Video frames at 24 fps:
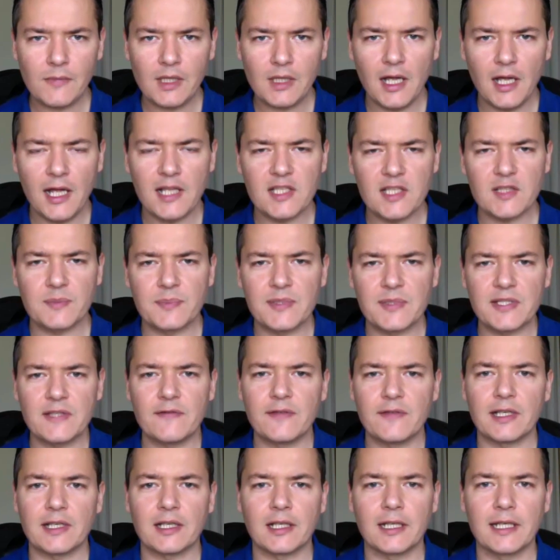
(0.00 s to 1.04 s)
and
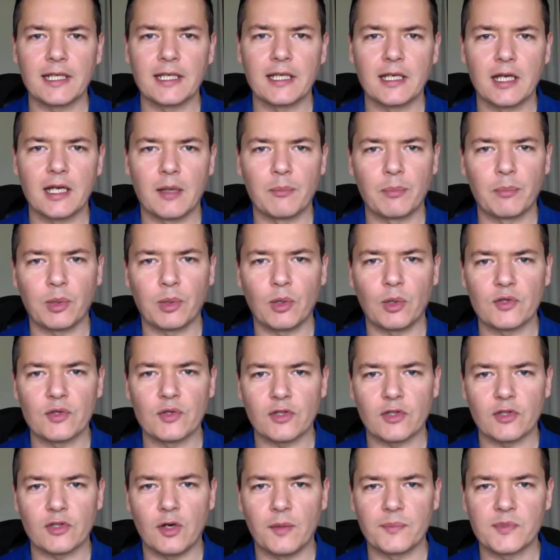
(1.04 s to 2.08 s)
specifically
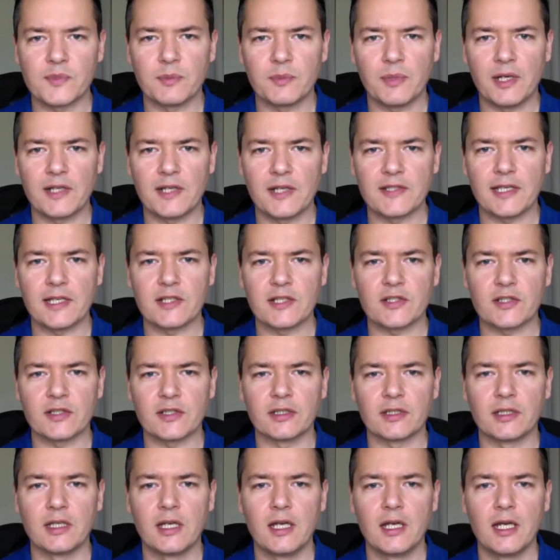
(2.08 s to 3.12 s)
plot
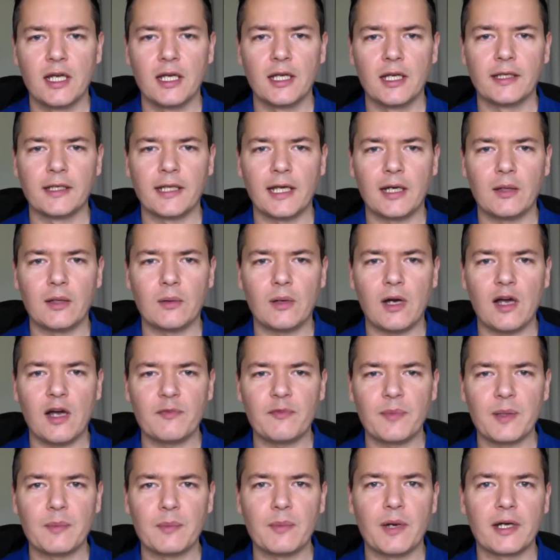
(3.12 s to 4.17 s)
optimization. Now I've
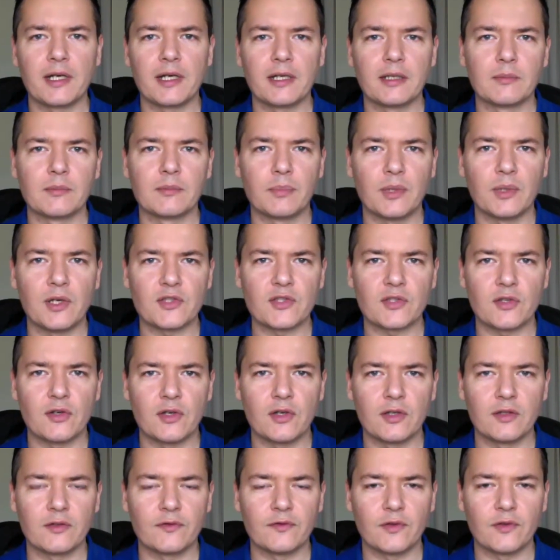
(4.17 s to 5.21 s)
been mining
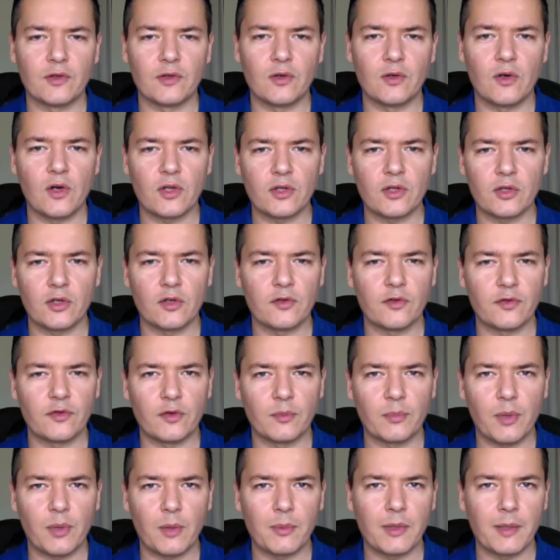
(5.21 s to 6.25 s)
Burstcoin for on and off for
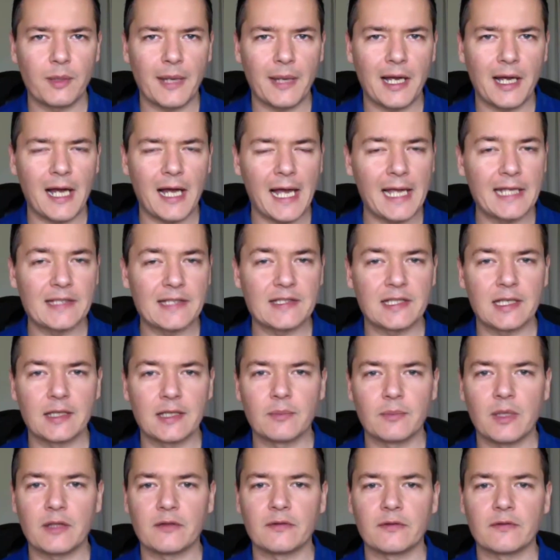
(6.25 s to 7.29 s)
probably about 18
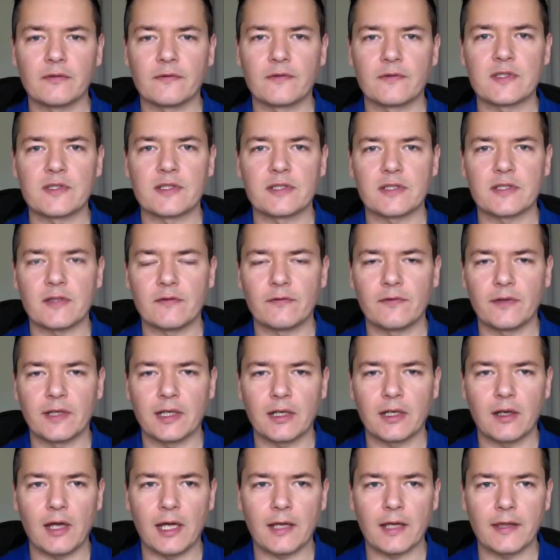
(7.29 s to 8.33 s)
months, something
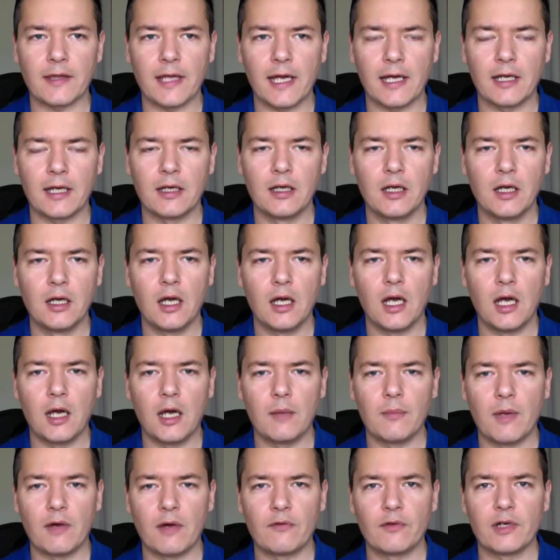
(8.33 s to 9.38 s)
like that.
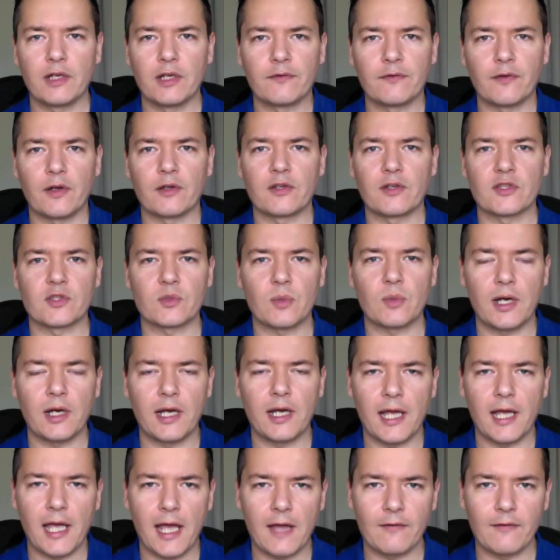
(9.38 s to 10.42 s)
I'm really focused
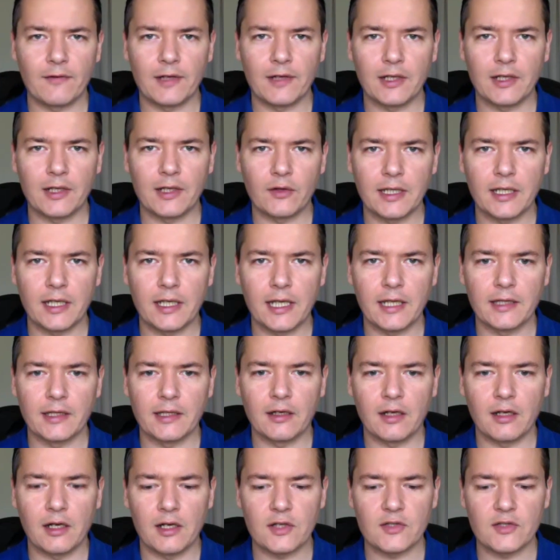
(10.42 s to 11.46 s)
quite heavily on it in the
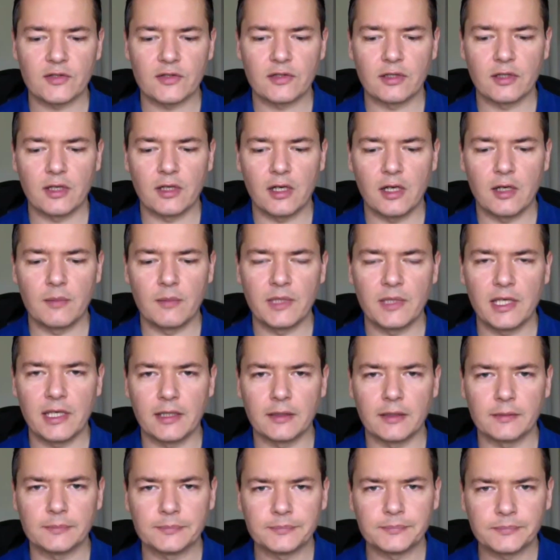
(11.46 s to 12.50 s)
last year.